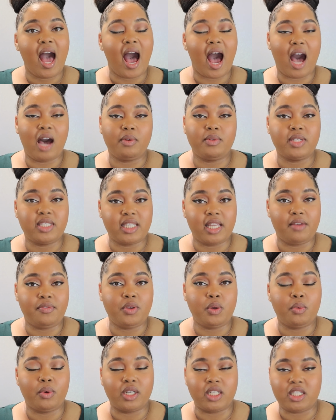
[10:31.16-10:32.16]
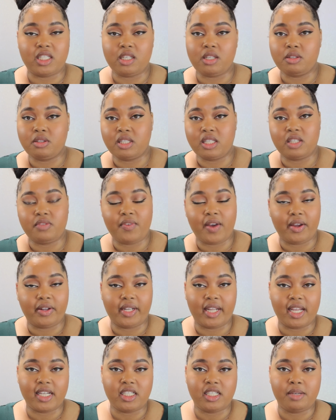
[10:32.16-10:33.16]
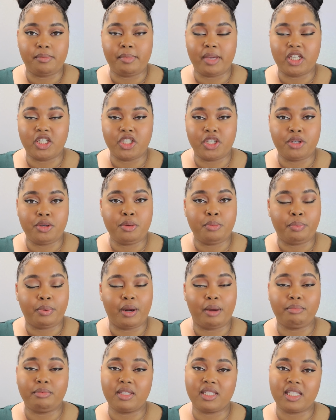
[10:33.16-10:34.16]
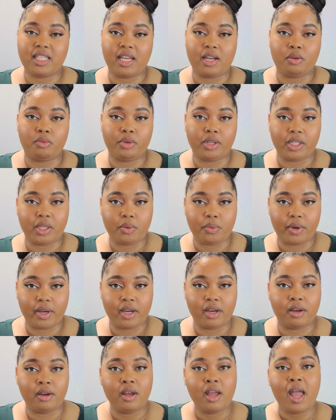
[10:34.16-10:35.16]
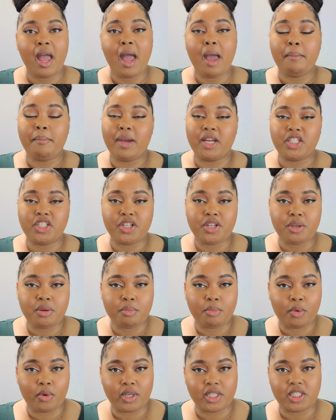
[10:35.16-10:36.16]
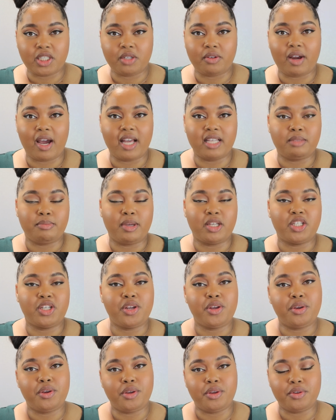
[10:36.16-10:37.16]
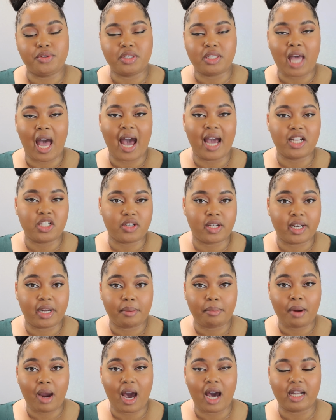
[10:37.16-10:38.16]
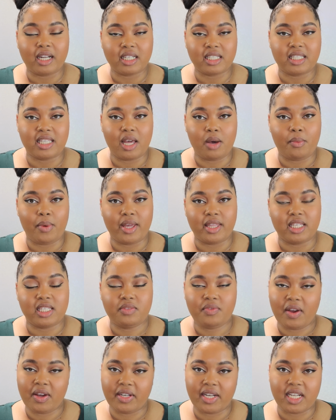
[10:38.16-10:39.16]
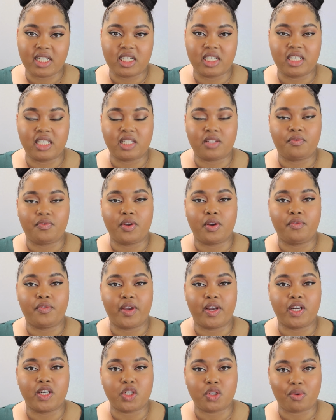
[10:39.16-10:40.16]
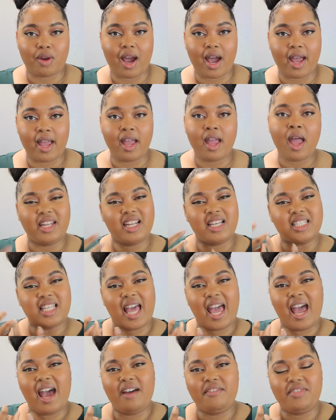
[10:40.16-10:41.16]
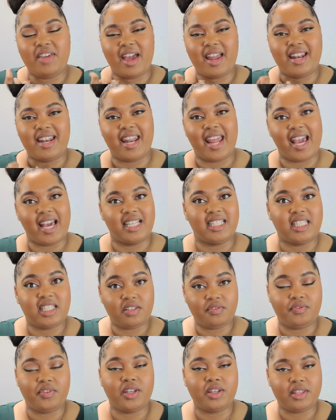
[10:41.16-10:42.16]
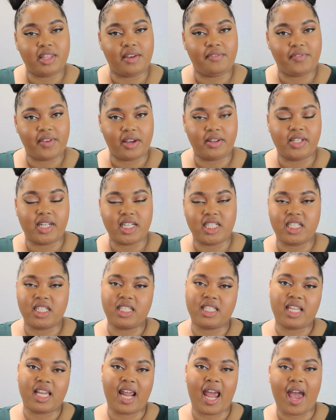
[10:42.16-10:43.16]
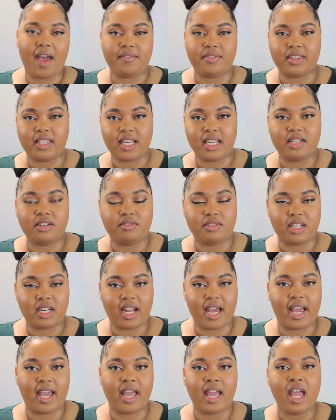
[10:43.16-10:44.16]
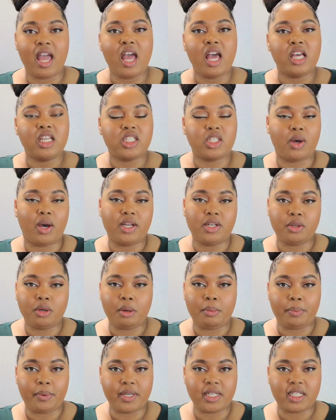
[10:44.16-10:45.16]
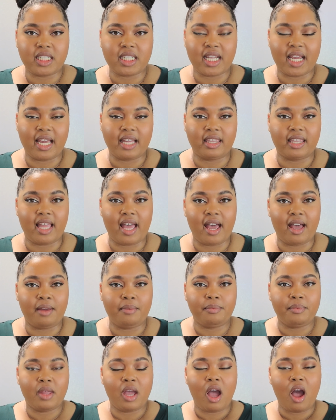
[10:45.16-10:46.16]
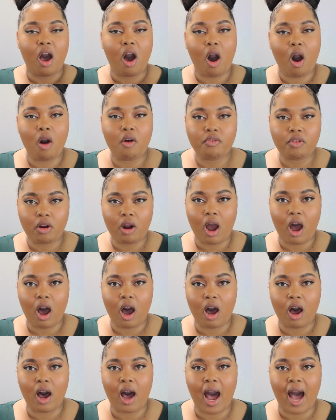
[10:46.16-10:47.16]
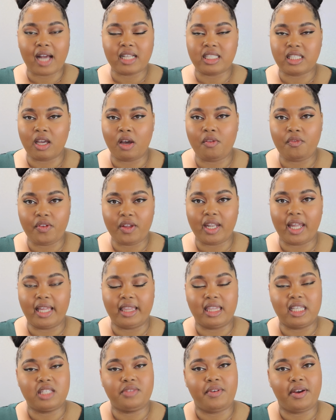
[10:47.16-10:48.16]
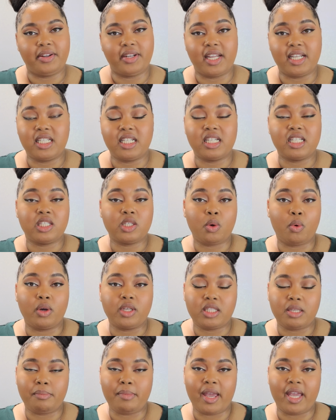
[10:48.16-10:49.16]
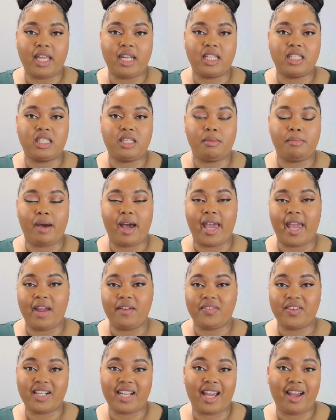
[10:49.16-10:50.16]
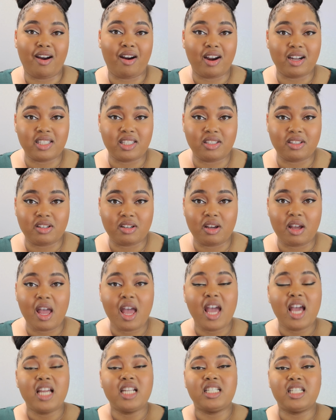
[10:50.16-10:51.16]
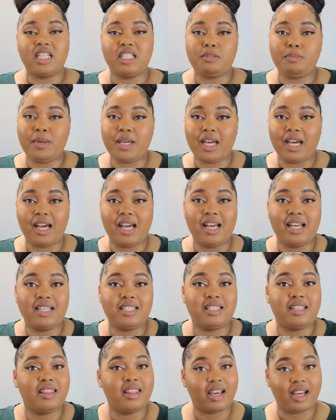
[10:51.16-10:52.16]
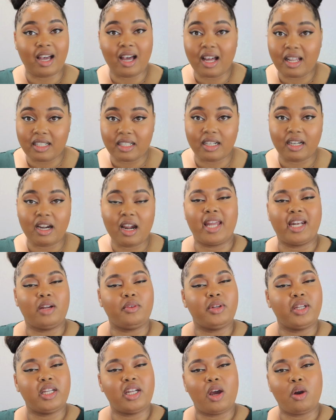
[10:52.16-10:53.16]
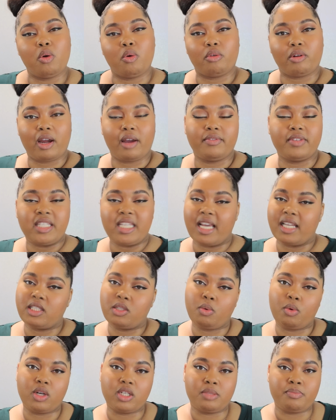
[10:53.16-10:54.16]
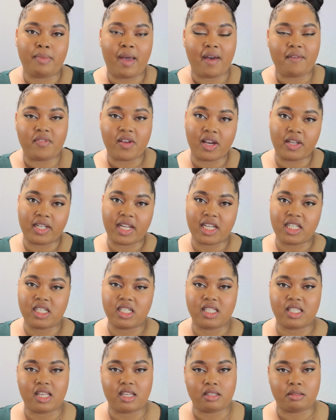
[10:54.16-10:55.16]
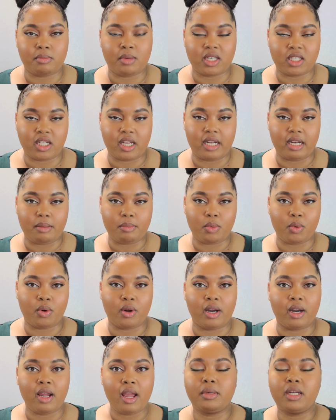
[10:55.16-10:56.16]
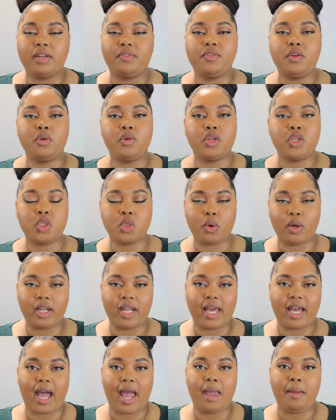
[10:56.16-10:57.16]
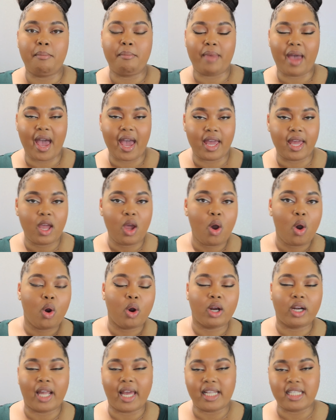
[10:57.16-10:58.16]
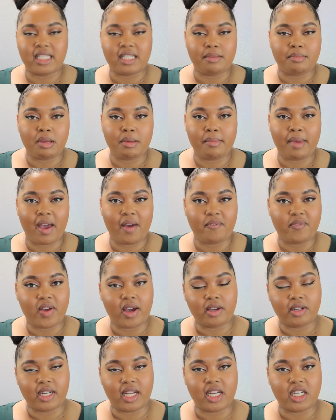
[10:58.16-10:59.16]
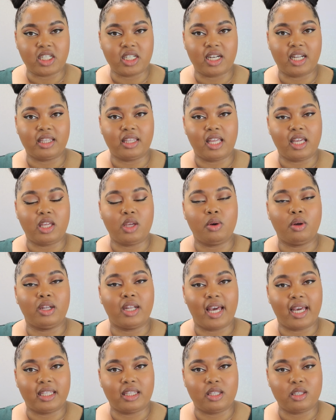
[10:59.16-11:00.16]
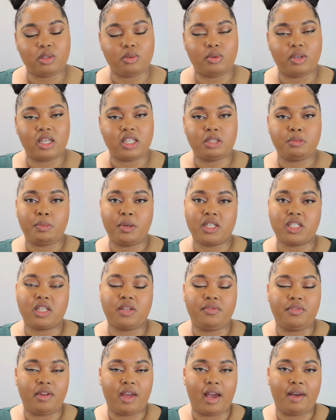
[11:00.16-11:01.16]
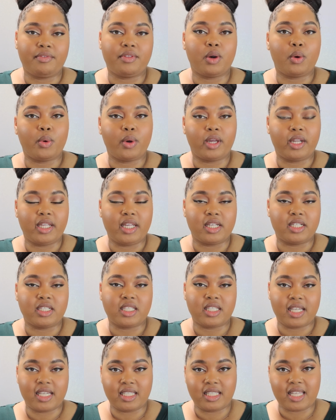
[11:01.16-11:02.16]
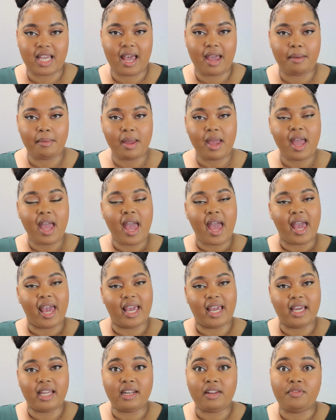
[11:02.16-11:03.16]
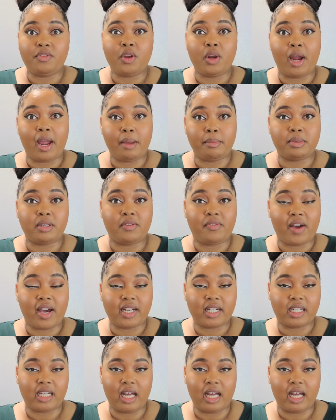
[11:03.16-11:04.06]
I would say if you want to use this foundation, make sure you prep the skin really well. Make sure you moisturize. Make sure you use hydrating products. That way this foundation doesn't feel very dry. It doesn't have that nasty feel that foundations can have at the end of the night. So I do appreciate that that overall i don't feel like this foundation is going to make it into my everyday arsenal just because the color and i really don't gravitate towards matte foundations as much anymore but if you enjoy like a matte or like demi matte foundation i think you'll like this one especially if you have the oilier skin type and if you're able to find a